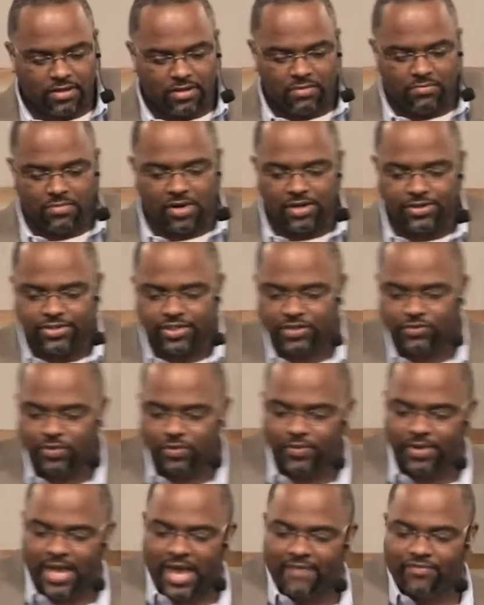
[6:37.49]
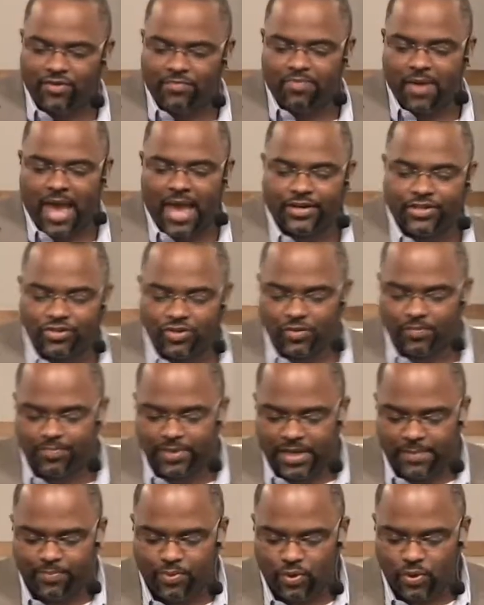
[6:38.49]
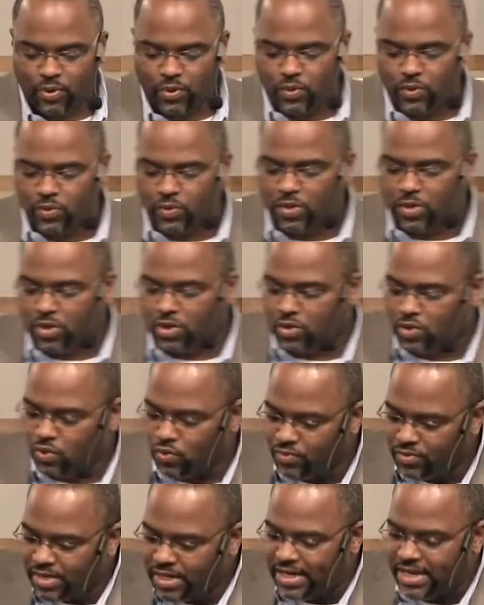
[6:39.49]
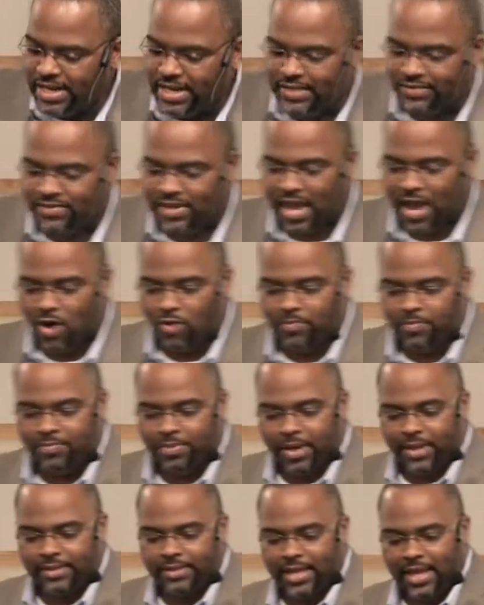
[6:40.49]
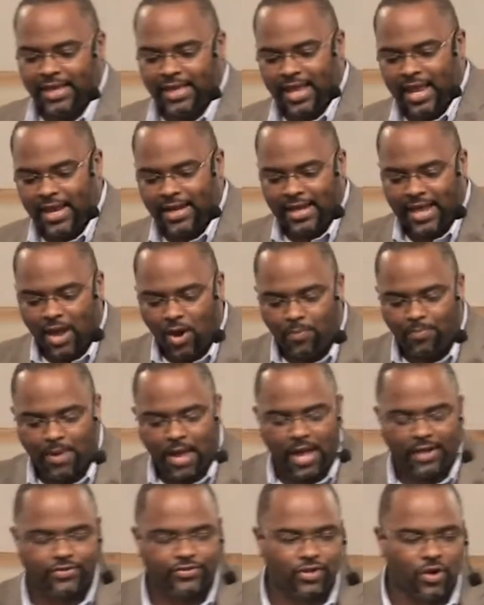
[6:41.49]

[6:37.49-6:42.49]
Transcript: Mercy is when we have compassion on people who needs help, but they can't help us.